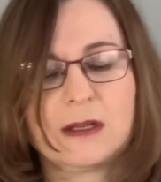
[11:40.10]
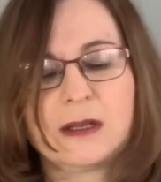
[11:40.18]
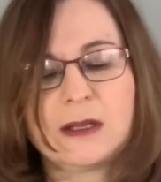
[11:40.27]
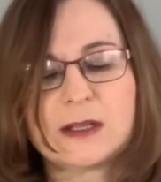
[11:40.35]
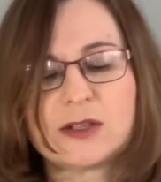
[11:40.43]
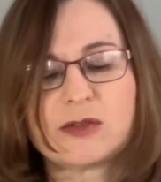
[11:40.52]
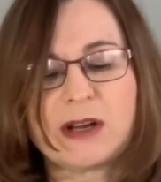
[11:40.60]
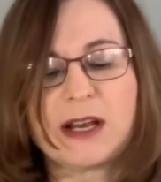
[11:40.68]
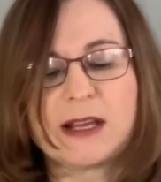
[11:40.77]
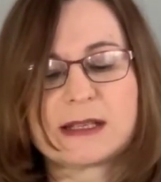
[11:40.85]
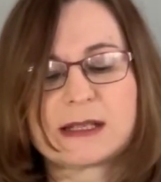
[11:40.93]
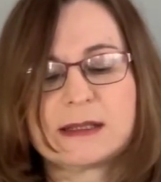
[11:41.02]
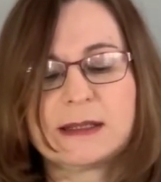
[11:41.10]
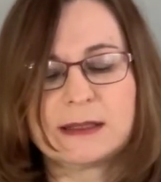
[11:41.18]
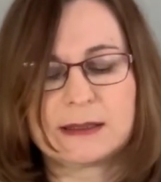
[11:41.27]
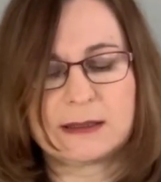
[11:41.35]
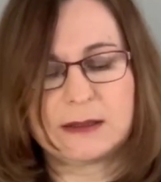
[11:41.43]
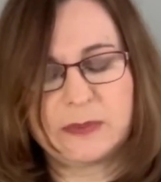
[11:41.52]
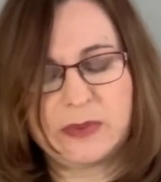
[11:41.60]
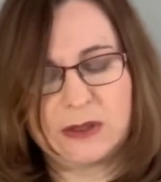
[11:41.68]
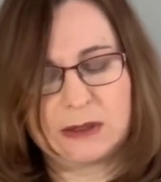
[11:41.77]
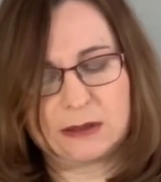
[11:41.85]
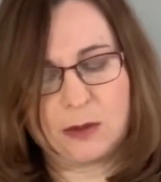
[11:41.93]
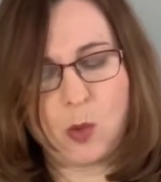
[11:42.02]
It's ready. It's a little
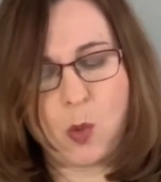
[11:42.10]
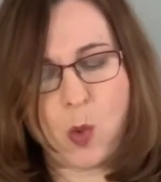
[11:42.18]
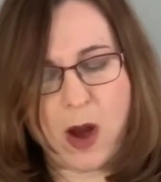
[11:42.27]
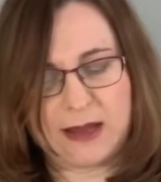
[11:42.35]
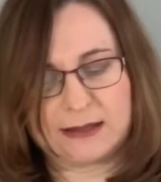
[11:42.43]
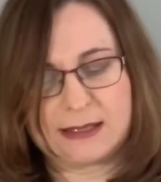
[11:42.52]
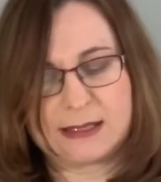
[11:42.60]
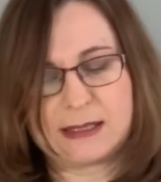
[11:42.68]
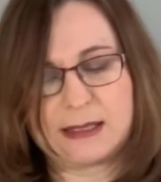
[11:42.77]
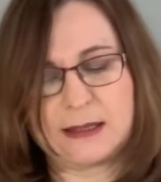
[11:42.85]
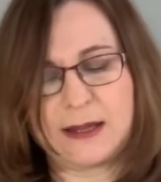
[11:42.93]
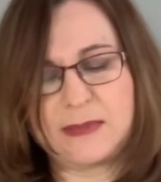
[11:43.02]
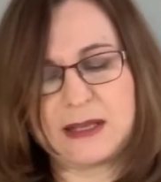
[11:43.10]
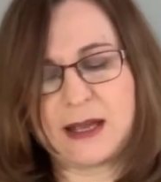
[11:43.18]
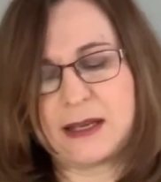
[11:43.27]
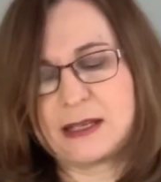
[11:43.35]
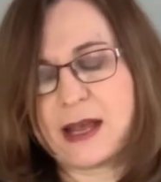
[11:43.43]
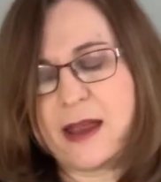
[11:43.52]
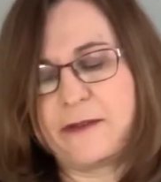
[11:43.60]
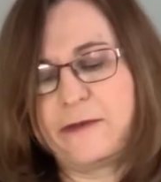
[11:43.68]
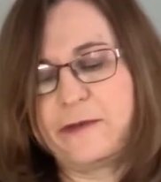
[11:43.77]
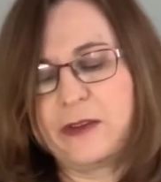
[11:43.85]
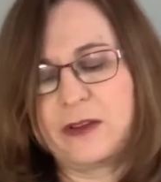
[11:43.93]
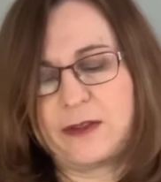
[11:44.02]
bit wet still. I mean, I
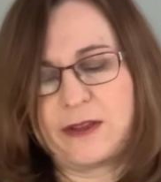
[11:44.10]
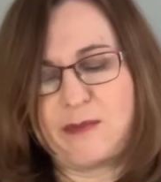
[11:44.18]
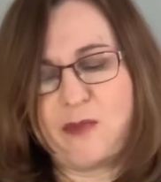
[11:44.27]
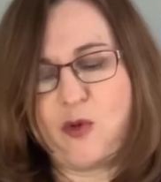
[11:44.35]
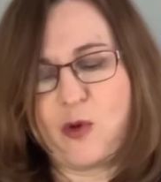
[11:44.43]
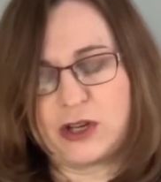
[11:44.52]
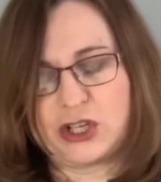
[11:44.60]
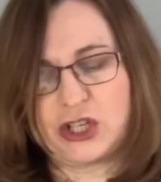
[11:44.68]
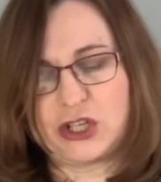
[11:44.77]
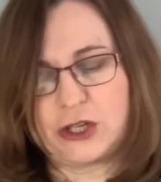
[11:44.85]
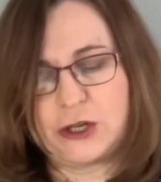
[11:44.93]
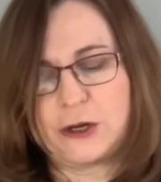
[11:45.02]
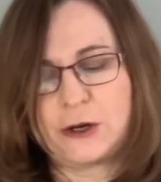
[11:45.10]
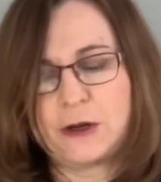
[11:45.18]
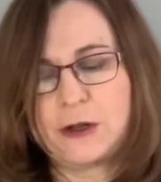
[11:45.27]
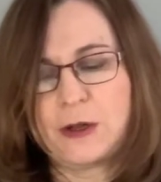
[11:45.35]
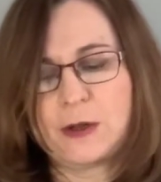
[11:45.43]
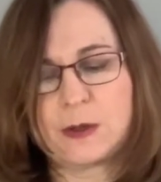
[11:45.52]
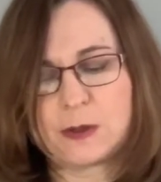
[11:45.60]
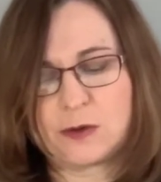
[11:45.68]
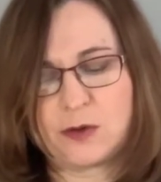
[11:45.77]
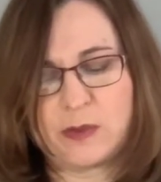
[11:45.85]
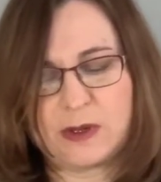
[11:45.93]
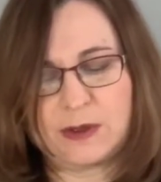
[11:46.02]
feel the moisture. So,
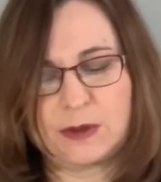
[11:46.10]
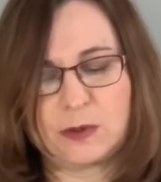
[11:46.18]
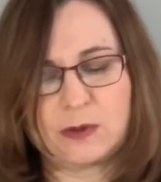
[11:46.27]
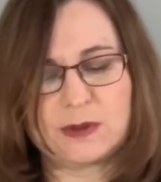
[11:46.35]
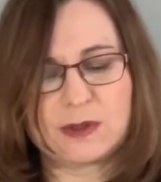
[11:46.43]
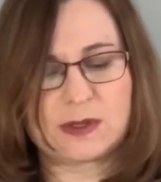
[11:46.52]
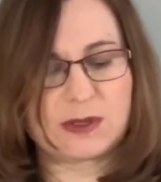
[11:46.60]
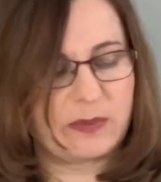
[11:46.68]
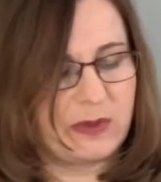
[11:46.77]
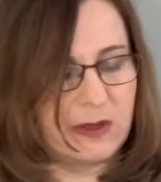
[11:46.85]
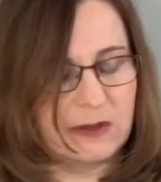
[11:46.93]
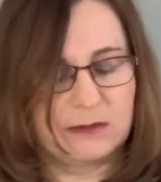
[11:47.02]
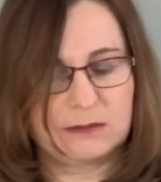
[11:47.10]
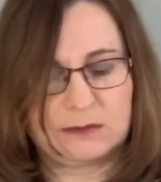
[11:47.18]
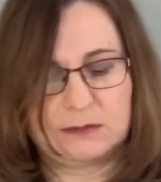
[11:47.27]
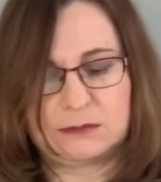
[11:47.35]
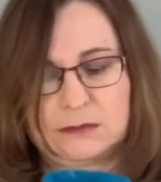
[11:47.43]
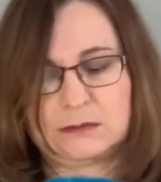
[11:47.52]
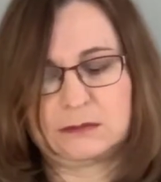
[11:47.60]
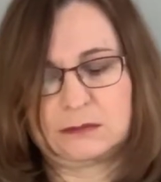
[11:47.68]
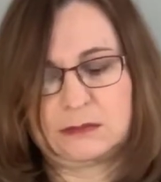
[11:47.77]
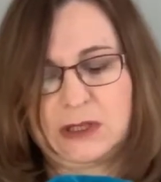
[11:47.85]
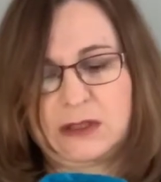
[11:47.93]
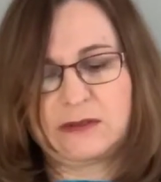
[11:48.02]
but it will disappear
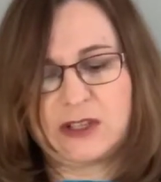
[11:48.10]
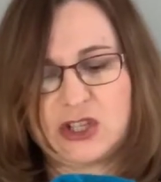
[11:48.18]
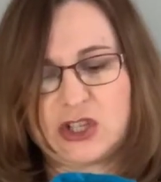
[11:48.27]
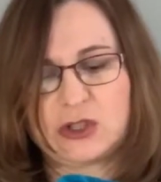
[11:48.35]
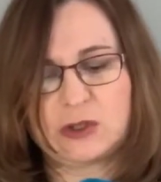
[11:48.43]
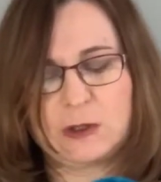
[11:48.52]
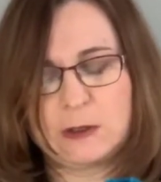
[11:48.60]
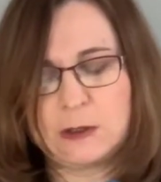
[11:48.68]
eventually.